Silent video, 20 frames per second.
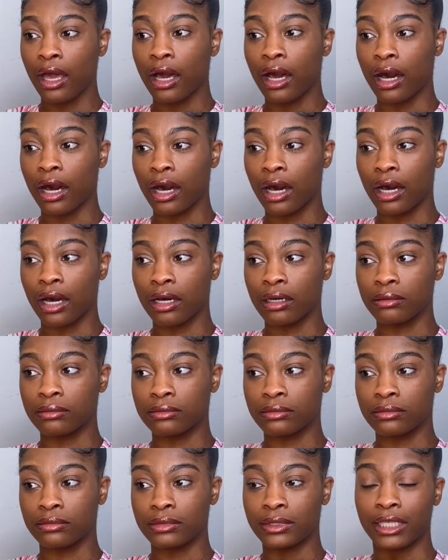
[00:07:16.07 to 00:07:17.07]

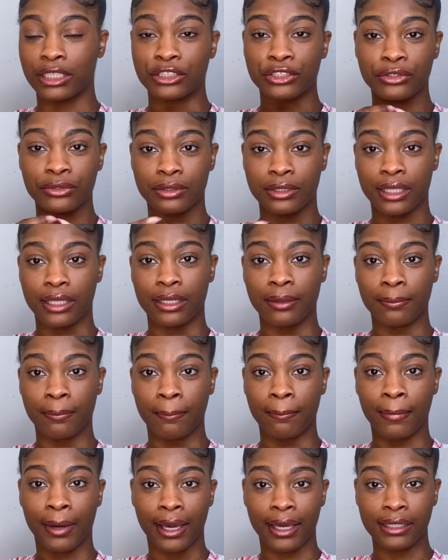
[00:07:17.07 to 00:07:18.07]
that you think
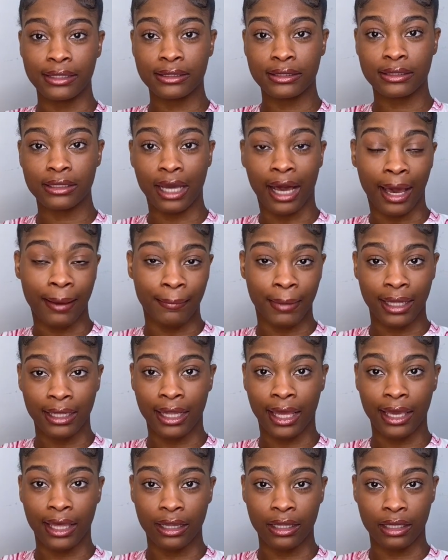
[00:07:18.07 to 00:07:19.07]
I might
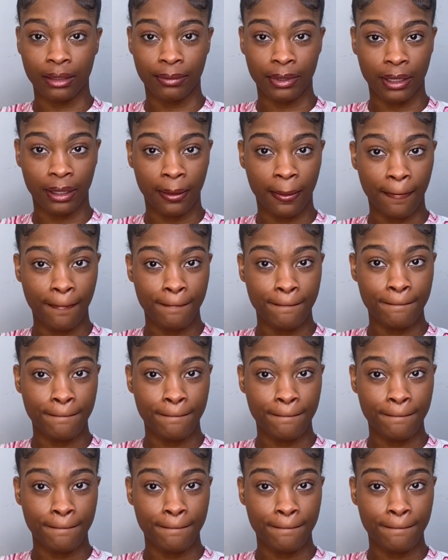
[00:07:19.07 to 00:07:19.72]
like a little bit